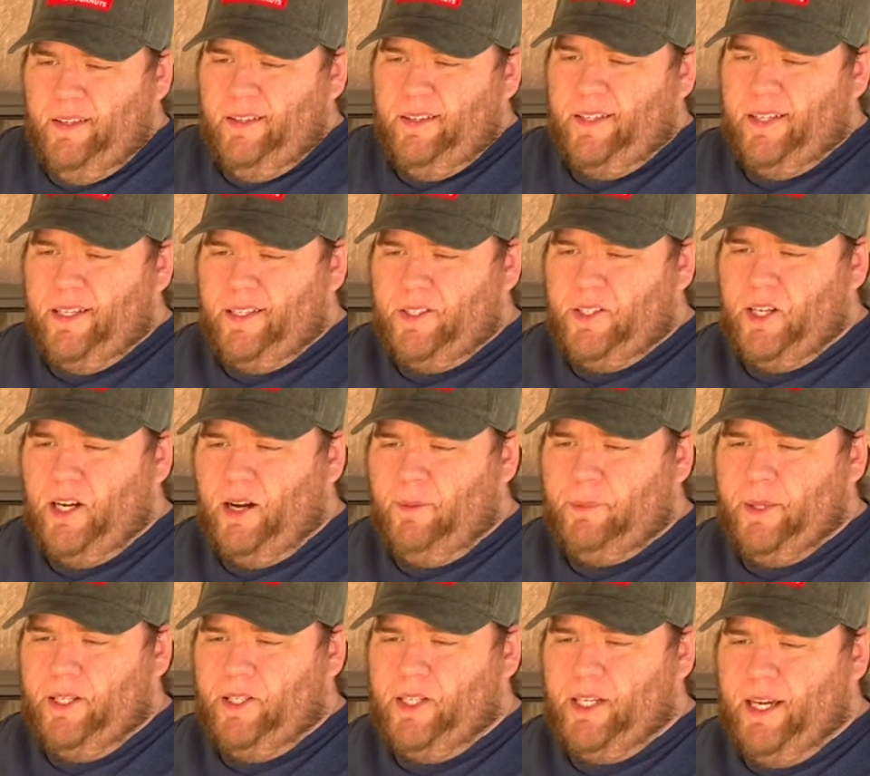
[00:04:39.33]
get
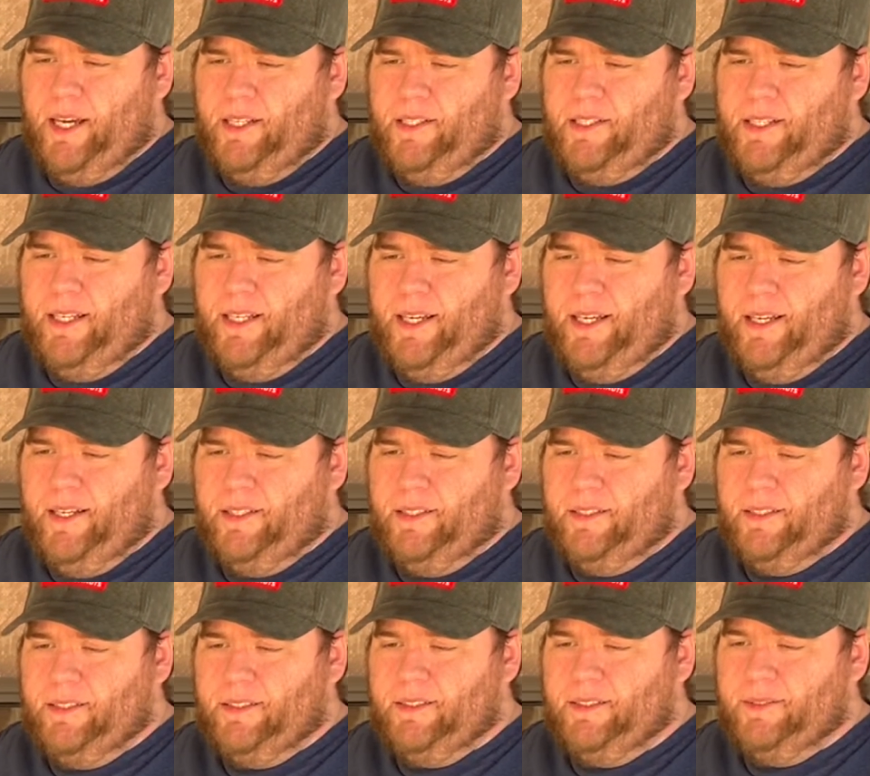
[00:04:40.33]
Choppy changed again
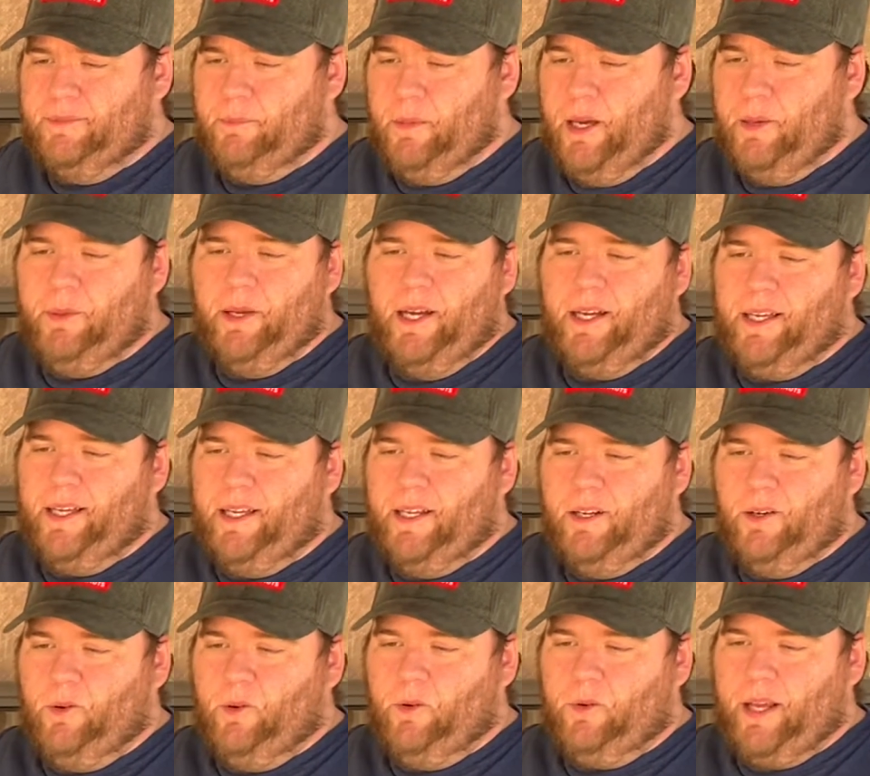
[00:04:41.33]
maybe I can get
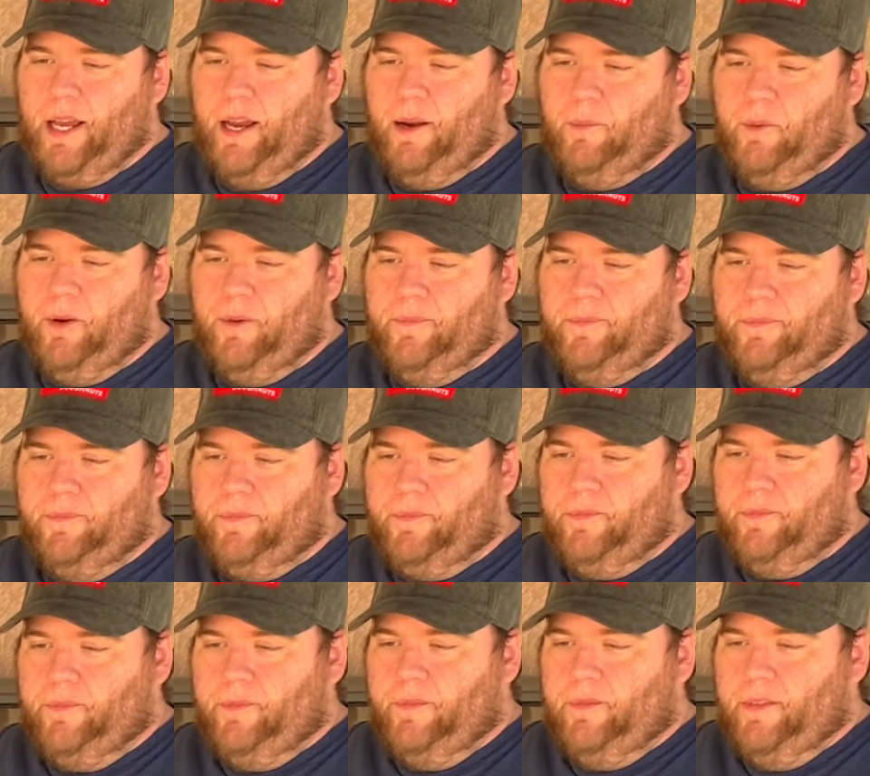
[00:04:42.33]
it on camera.
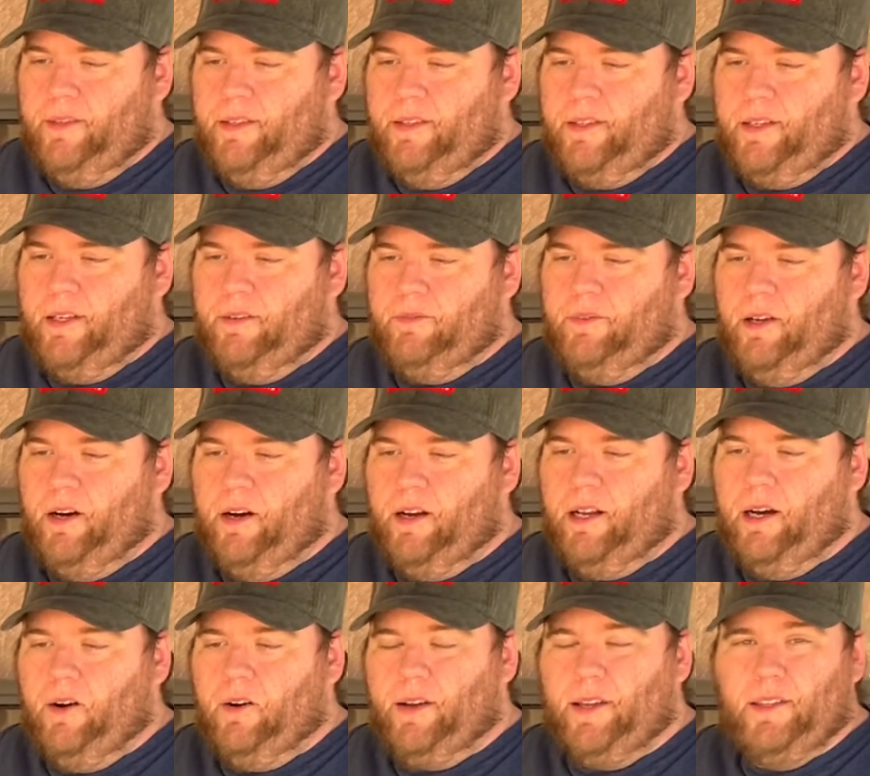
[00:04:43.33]
If not,
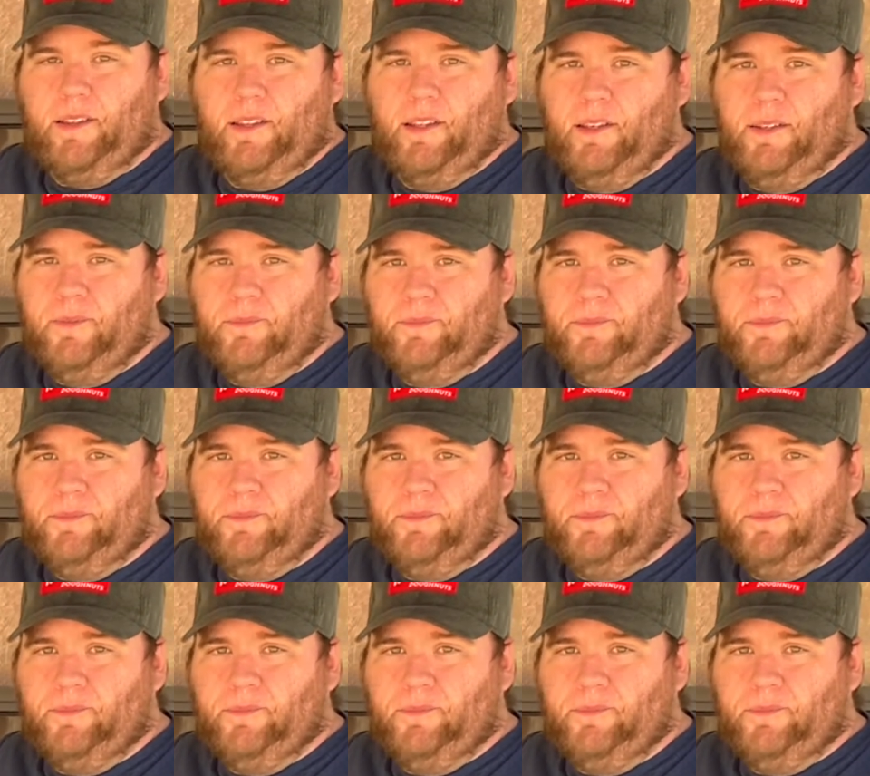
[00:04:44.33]
I'll get the